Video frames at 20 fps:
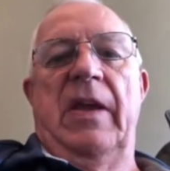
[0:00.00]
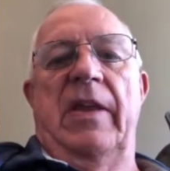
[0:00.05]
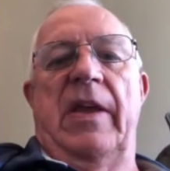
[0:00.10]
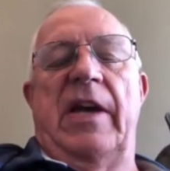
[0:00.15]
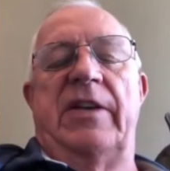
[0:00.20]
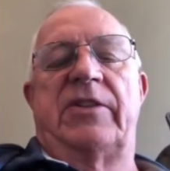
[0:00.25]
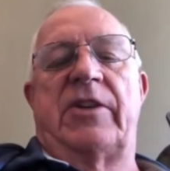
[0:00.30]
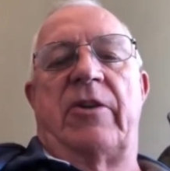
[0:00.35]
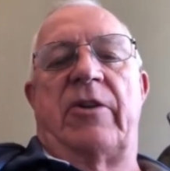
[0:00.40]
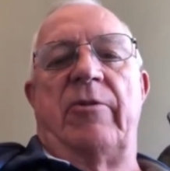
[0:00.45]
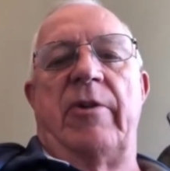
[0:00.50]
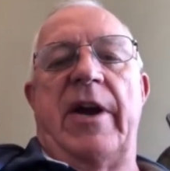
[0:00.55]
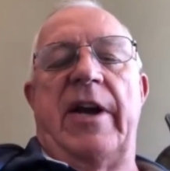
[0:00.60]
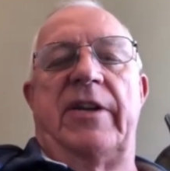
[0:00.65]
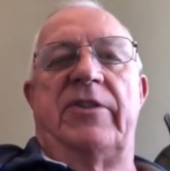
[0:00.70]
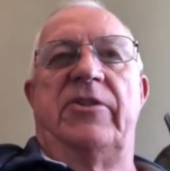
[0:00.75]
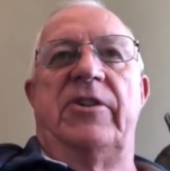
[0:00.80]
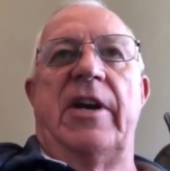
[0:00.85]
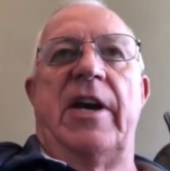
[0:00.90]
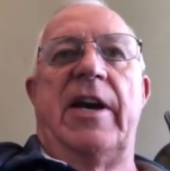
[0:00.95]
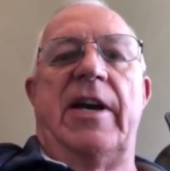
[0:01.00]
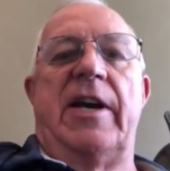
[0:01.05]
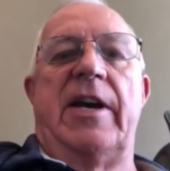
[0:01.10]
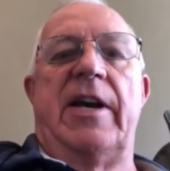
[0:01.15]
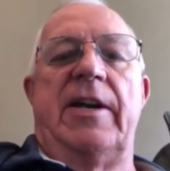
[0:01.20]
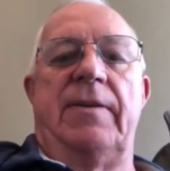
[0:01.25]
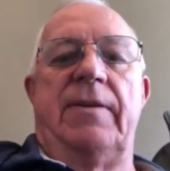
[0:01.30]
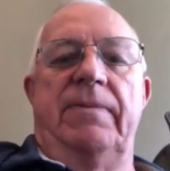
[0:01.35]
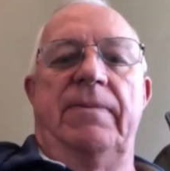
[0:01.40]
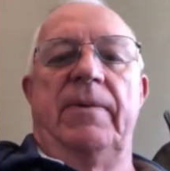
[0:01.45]
That's correct, Chad.
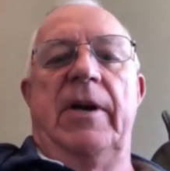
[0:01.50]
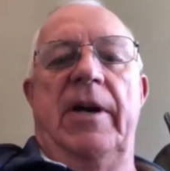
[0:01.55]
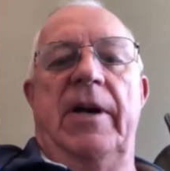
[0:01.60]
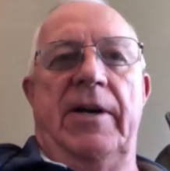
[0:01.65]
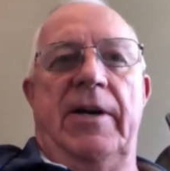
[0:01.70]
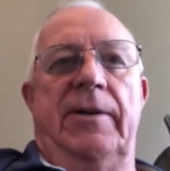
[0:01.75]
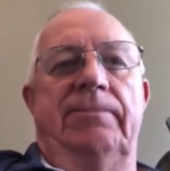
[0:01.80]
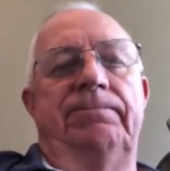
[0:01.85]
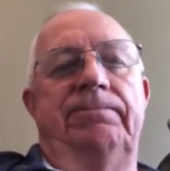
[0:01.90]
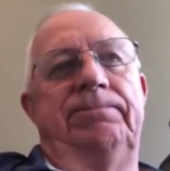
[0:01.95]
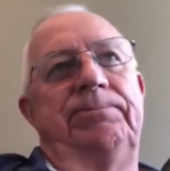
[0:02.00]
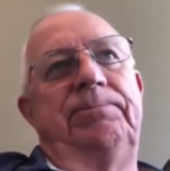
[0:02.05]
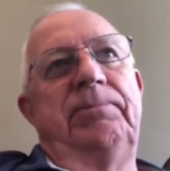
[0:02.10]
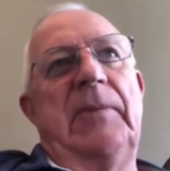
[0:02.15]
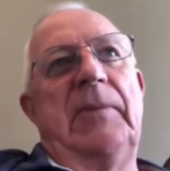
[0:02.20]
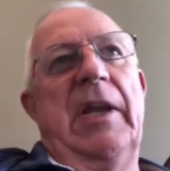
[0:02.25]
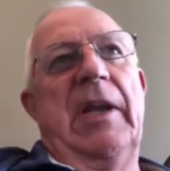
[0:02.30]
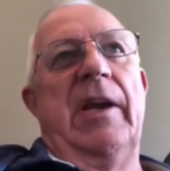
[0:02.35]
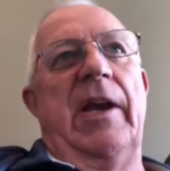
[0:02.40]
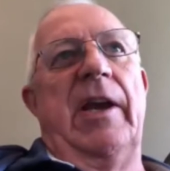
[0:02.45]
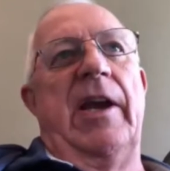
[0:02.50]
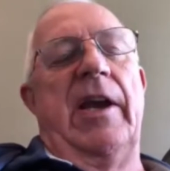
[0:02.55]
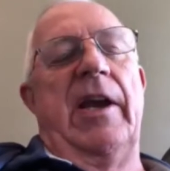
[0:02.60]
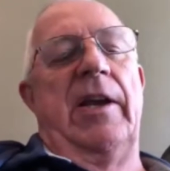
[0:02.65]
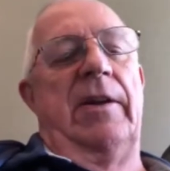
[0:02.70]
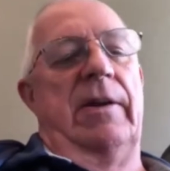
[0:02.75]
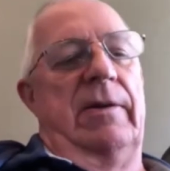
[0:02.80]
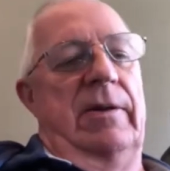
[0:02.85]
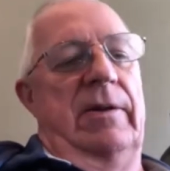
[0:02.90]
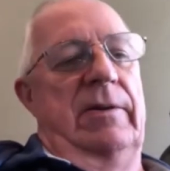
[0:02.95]
Uh, and
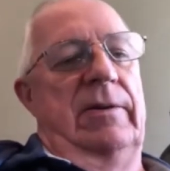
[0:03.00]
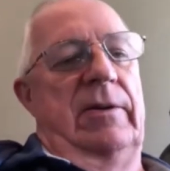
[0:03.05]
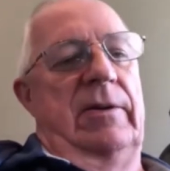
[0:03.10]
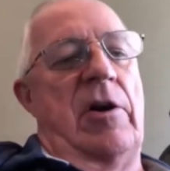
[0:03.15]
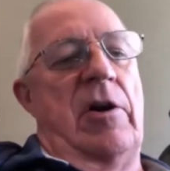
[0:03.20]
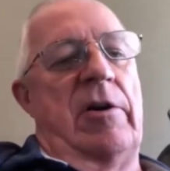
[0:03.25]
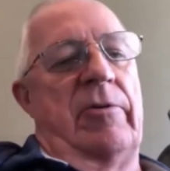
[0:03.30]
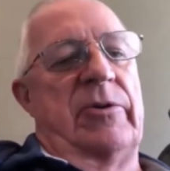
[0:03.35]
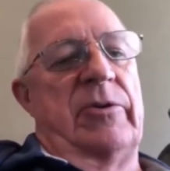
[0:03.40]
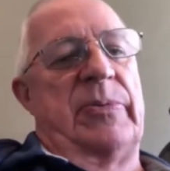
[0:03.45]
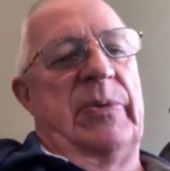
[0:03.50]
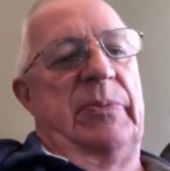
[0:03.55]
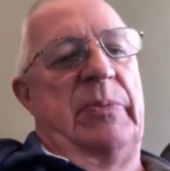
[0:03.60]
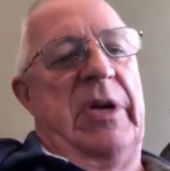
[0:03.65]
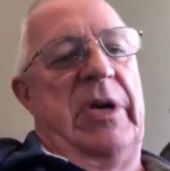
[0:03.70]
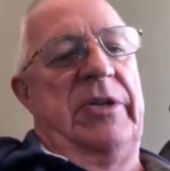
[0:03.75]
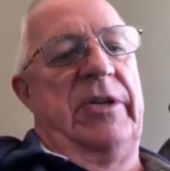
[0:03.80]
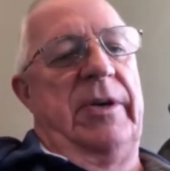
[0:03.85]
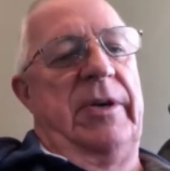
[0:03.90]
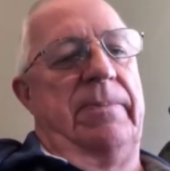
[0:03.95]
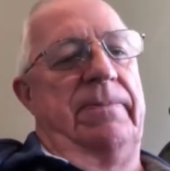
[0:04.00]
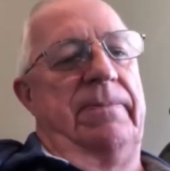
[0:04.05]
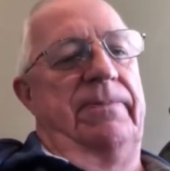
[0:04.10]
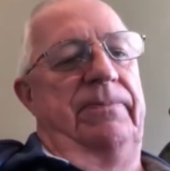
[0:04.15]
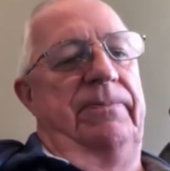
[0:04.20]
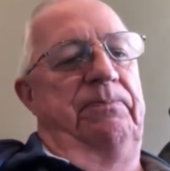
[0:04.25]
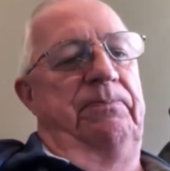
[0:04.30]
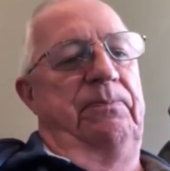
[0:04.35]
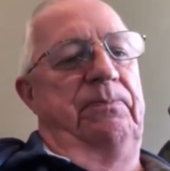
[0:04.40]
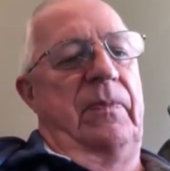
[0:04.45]
Congressman Bishop
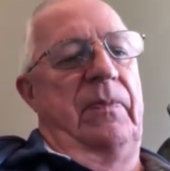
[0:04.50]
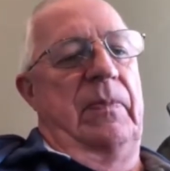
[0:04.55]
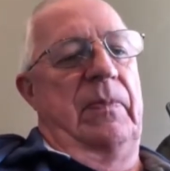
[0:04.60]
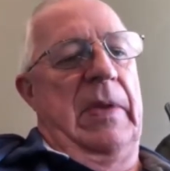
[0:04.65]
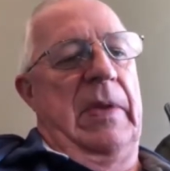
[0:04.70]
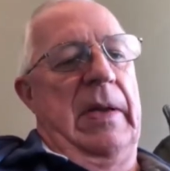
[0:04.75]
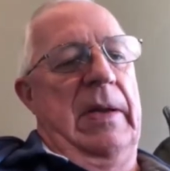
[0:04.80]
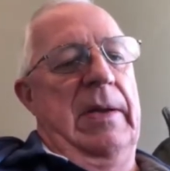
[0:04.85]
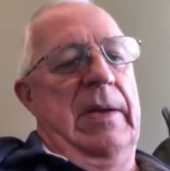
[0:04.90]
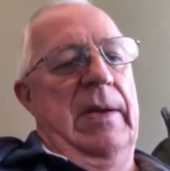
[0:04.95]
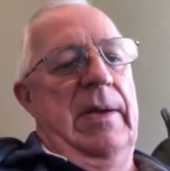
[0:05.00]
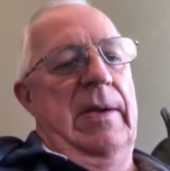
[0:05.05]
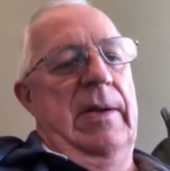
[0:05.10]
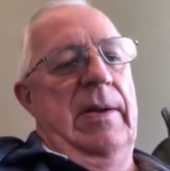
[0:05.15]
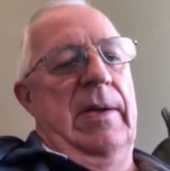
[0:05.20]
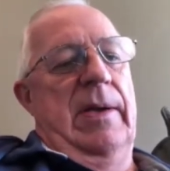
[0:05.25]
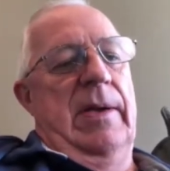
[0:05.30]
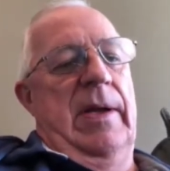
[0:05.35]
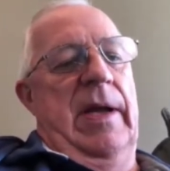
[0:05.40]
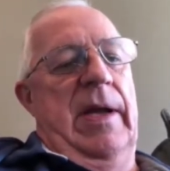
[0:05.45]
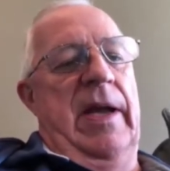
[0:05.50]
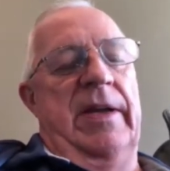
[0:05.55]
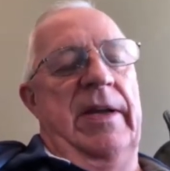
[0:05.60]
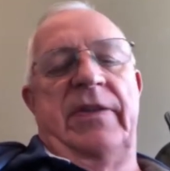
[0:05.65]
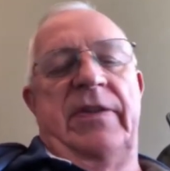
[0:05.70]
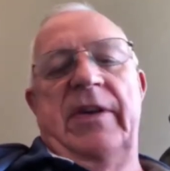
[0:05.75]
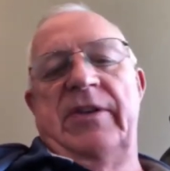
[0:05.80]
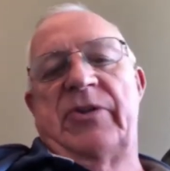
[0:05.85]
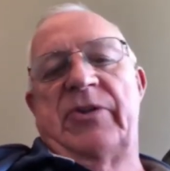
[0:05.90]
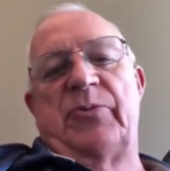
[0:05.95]
hit
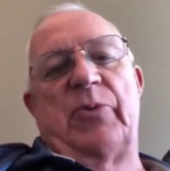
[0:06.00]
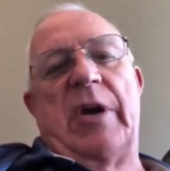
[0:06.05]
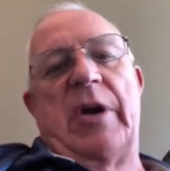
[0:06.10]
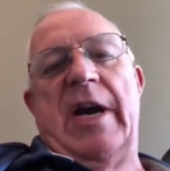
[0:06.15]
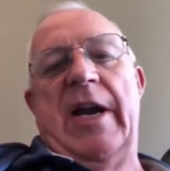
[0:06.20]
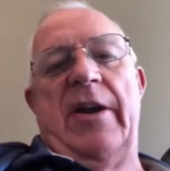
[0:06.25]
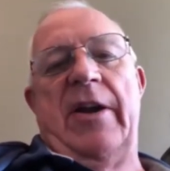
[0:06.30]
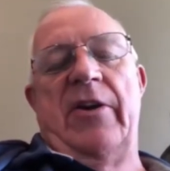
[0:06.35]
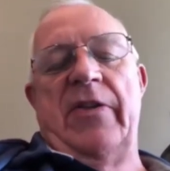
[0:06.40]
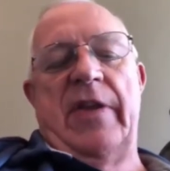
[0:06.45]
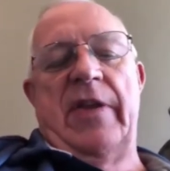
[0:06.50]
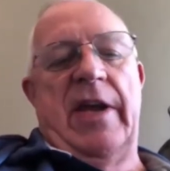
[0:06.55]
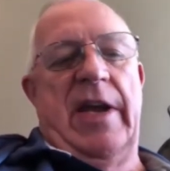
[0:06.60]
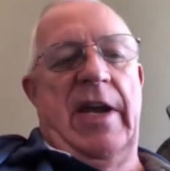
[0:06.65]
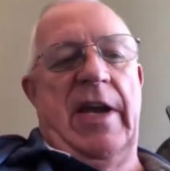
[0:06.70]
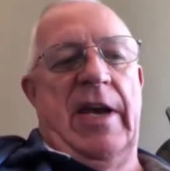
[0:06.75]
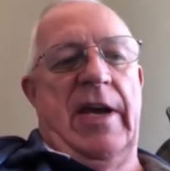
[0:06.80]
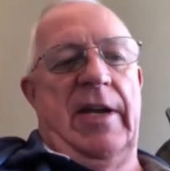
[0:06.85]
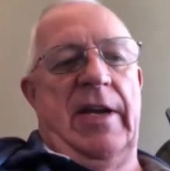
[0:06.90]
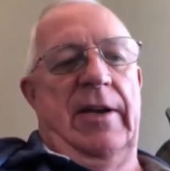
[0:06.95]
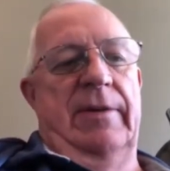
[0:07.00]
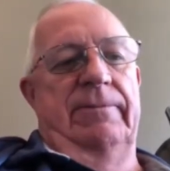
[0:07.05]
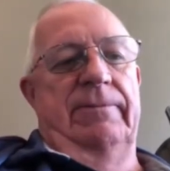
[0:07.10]
this right on the head.